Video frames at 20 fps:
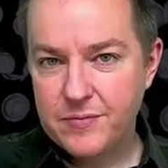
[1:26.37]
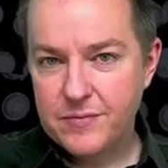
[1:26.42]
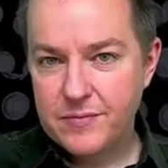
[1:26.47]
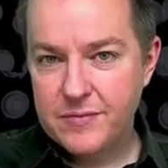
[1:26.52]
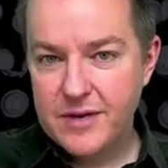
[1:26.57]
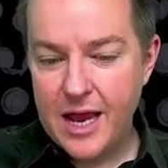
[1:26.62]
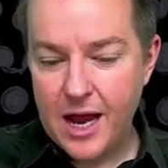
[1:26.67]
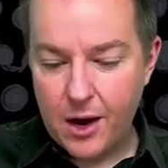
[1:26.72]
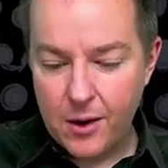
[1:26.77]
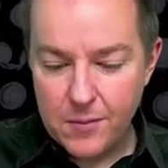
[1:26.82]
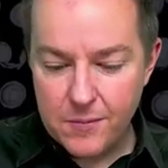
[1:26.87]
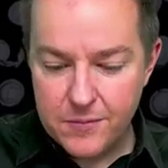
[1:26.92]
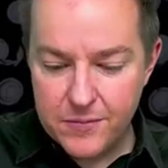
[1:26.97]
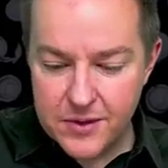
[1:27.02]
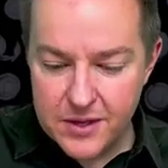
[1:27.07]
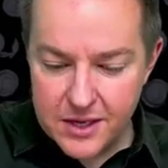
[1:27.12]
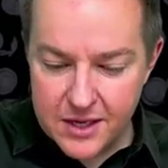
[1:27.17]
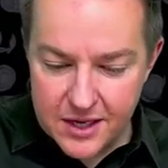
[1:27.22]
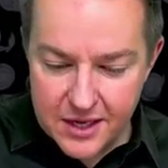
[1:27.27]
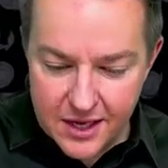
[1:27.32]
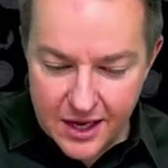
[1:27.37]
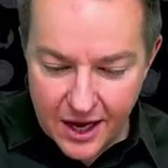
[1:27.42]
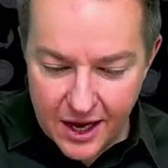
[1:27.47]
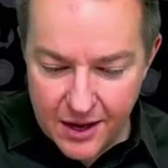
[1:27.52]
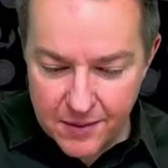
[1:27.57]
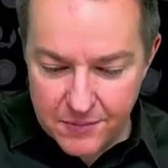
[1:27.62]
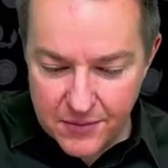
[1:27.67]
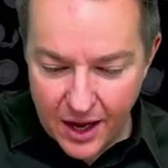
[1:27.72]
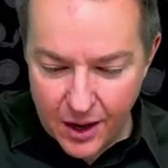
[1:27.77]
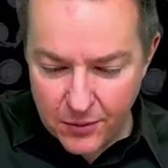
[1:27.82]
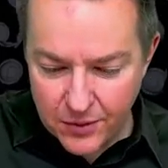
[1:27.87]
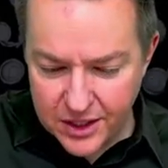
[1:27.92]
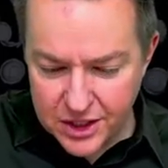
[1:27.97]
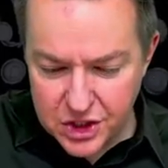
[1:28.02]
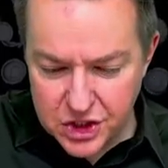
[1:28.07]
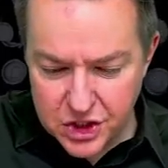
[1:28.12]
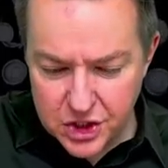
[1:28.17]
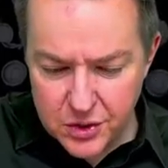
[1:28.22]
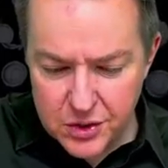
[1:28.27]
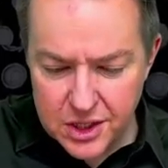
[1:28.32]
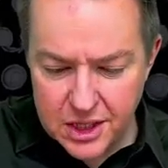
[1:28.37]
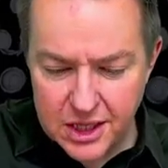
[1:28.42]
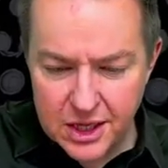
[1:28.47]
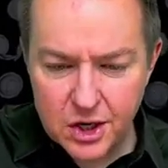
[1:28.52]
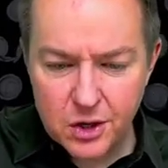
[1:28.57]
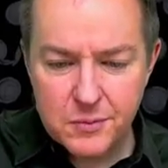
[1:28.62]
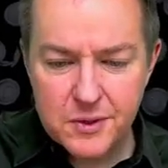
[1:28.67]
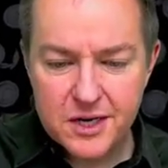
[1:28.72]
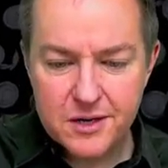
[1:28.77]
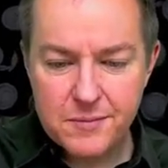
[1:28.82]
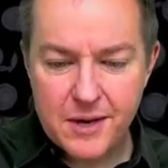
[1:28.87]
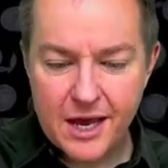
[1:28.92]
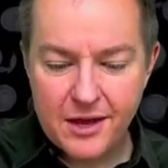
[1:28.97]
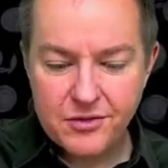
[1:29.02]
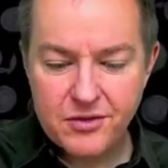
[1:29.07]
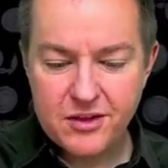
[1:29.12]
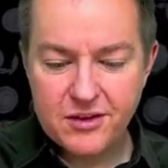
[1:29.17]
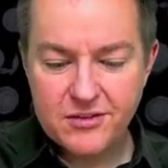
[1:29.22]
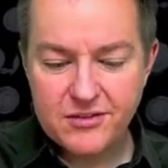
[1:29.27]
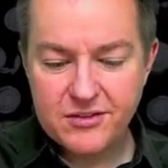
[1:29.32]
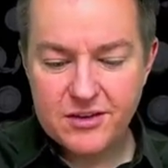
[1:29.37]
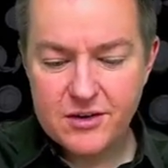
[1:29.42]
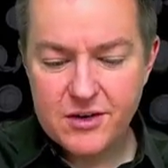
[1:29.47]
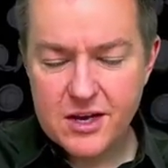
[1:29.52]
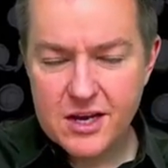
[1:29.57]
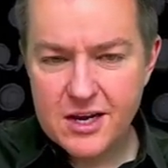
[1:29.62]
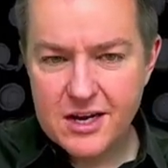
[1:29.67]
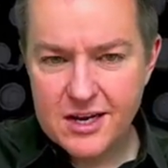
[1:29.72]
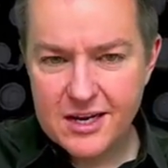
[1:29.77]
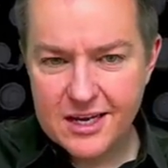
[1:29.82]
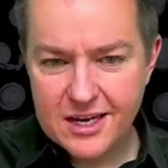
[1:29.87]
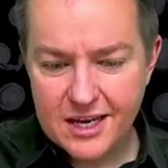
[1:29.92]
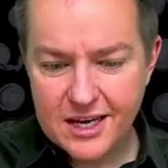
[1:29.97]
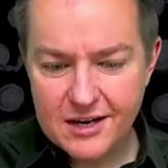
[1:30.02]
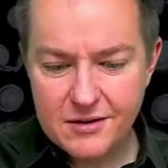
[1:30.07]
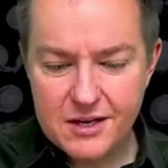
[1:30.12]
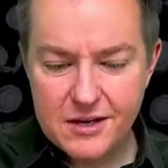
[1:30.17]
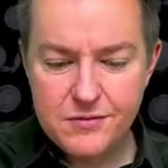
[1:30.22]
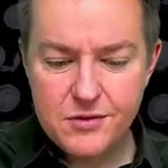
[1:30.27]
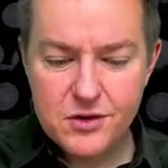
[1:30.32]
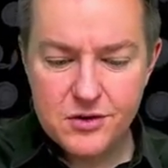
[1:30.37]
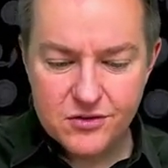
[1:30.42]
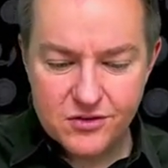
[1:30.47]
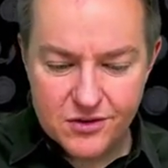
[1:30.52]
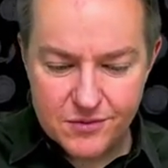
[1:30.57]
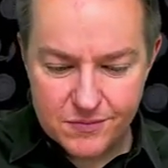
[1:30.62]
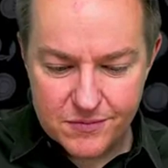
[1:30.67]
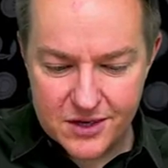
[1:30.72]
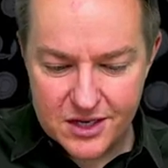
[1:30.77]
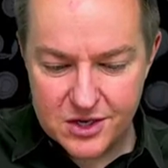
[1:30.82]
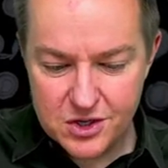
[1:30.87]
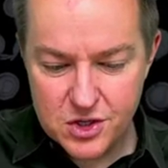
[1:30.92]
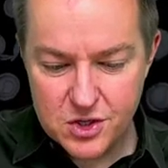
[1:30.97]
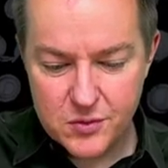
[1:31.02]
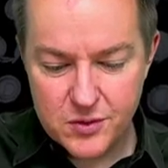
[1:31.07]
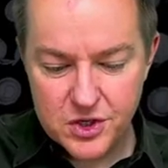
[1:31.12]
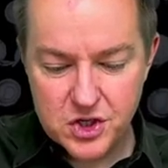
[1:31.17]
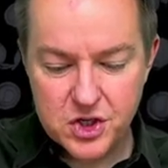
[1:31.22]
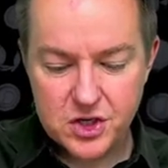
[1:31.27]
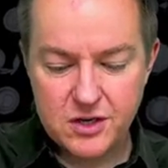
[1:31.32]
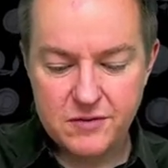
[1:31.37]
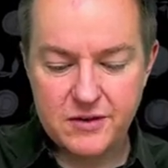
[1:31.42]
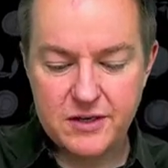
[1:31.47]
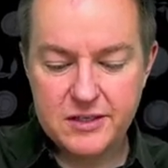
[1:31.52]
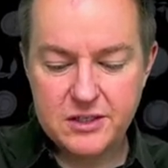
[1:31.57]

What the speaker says: Now, I want to show you a little bit about this and kind of give you some intuition of it.